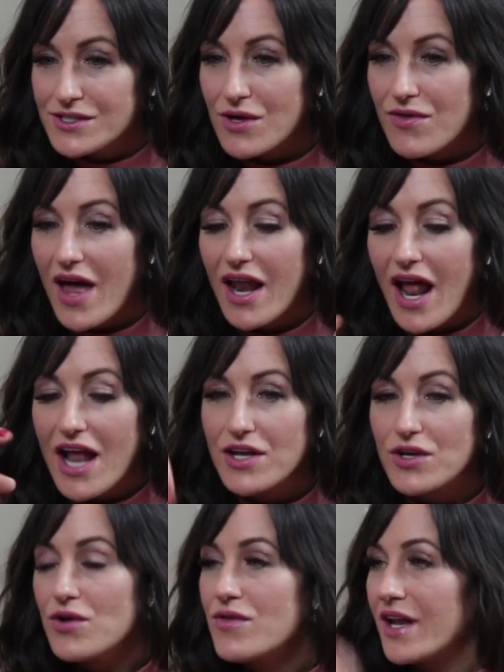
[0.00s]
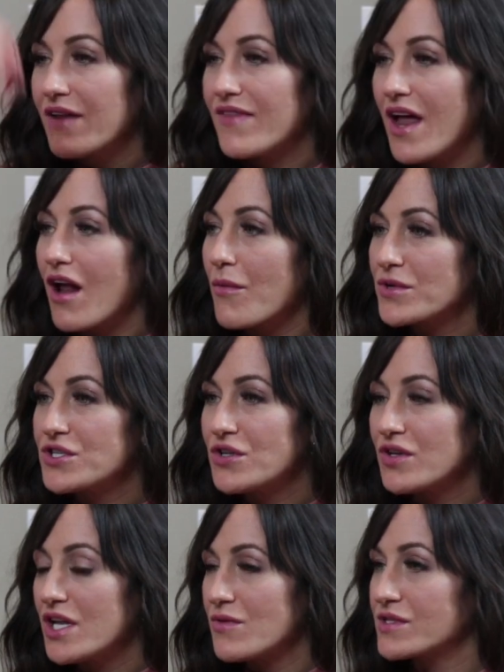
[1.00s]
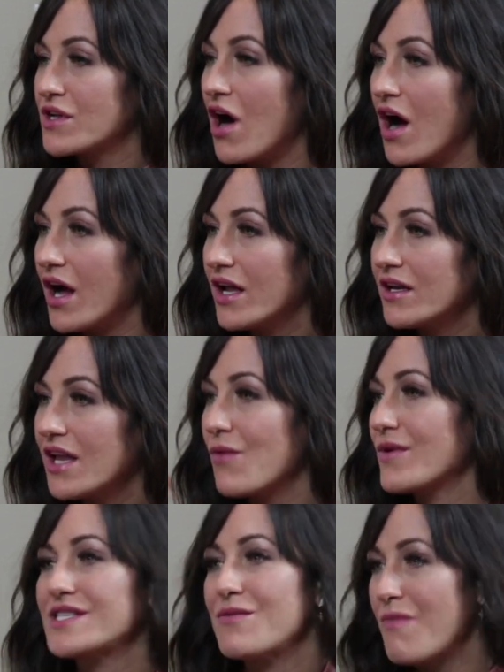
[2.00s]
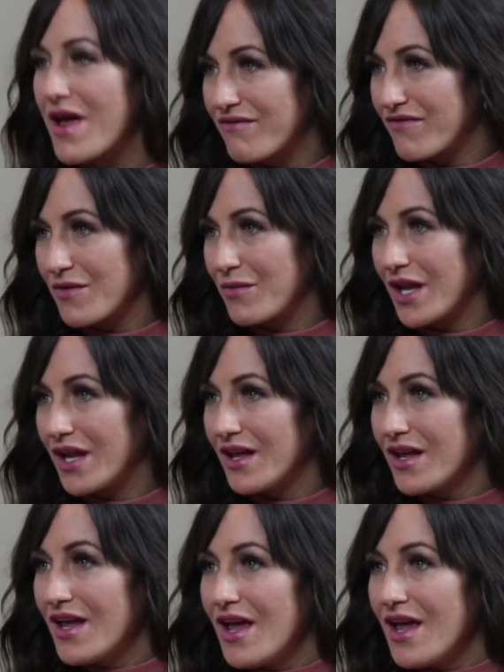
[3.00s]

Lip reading: so that I knew that if that opportunity was gone, it wasn't meant for me.